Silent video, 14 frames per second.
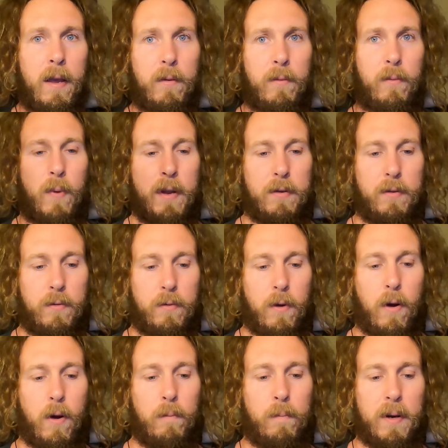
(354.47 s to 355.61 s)
when you
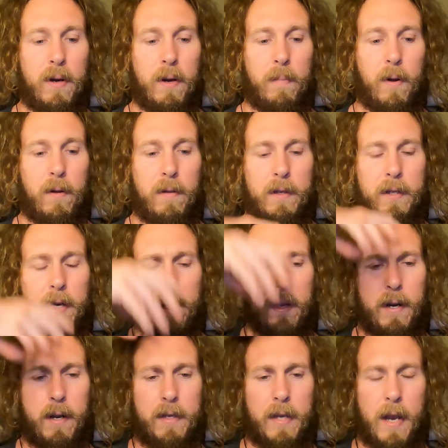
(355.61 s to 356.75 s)
open up all the
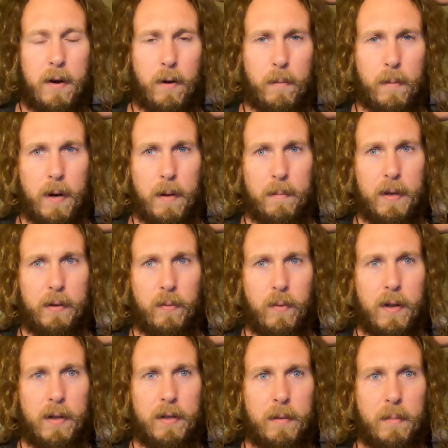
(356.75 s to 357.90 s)
chakras and open up these
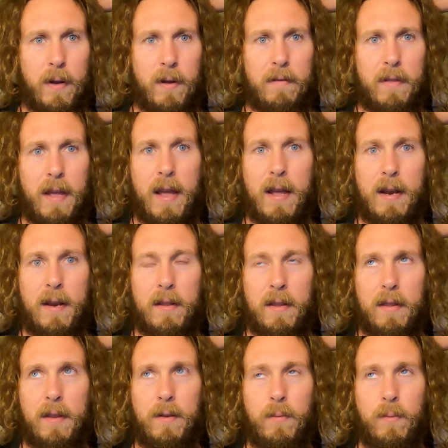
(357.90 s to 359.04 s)
ones above the head,
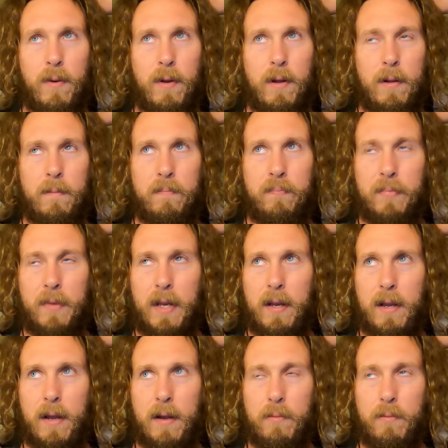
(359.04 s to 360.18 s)
that you will
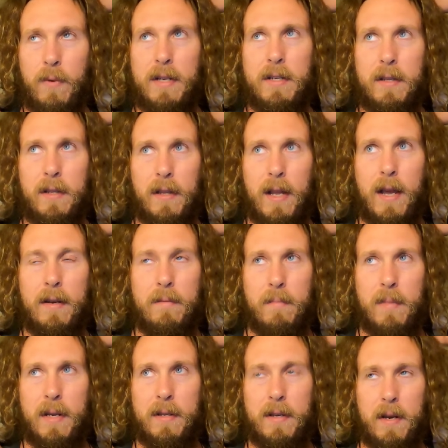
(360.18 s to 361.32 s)
reach
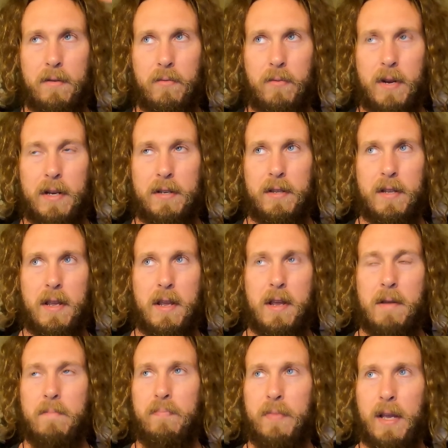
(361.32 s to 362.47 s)
enlightenment and reach
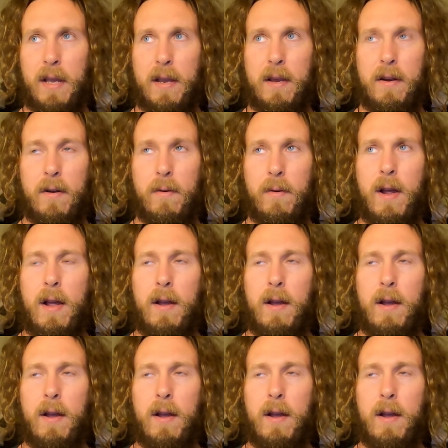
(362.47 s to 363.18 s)
the, you know,